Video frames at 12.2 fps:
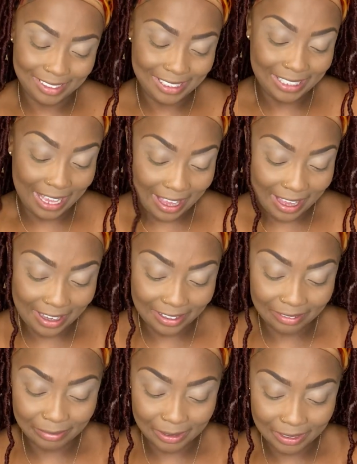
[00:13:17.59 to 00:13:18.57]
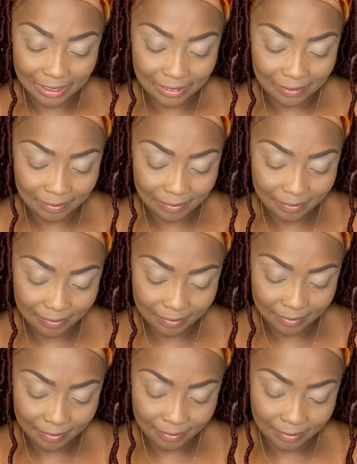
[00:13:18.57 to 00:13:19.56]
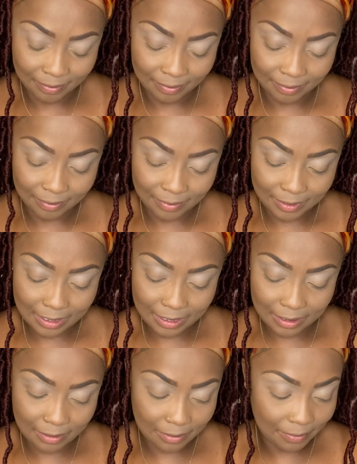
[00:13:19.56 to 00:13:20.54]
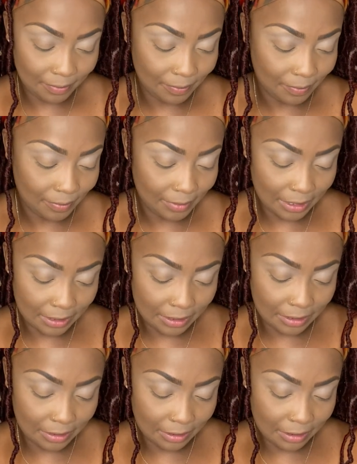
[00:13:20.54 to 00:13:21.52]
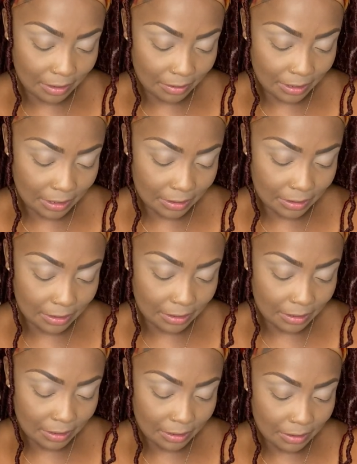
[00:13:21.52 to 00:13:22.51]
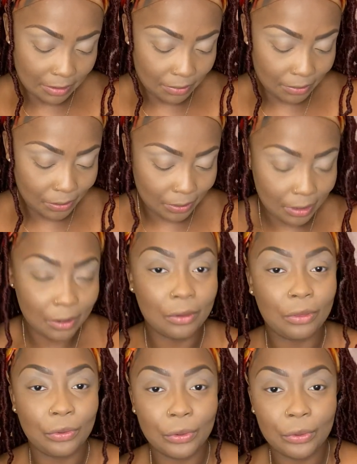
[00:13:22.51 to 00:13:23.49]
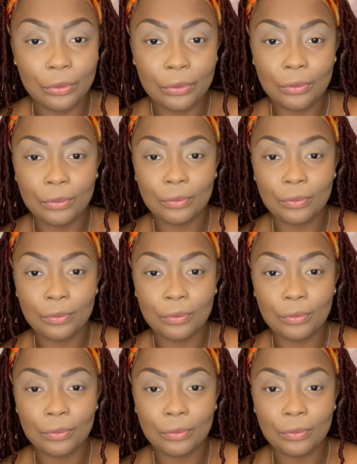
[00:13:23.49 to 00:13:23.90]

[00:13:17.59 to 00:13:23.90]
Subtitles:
Sad, but you know, that's what we go through.